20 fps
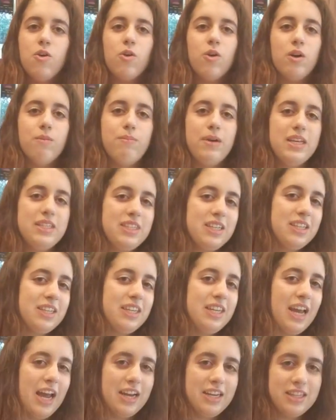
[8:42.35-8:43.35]
or
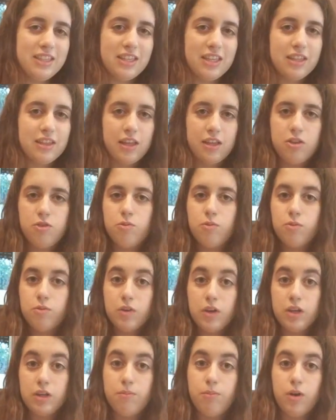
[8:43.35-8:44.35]
basically anything that you would
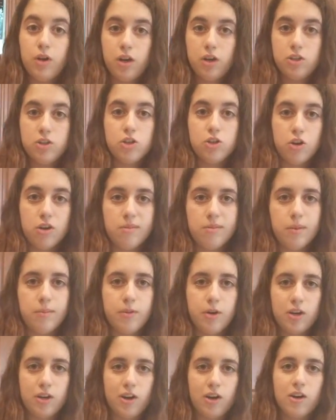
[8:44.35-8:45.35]
really put on your normal
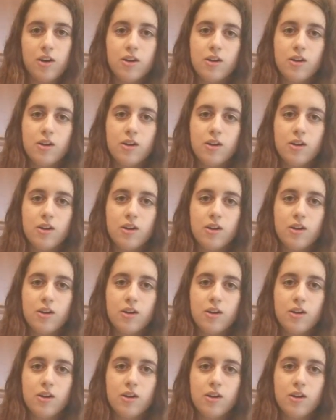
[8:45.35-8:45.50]
burger.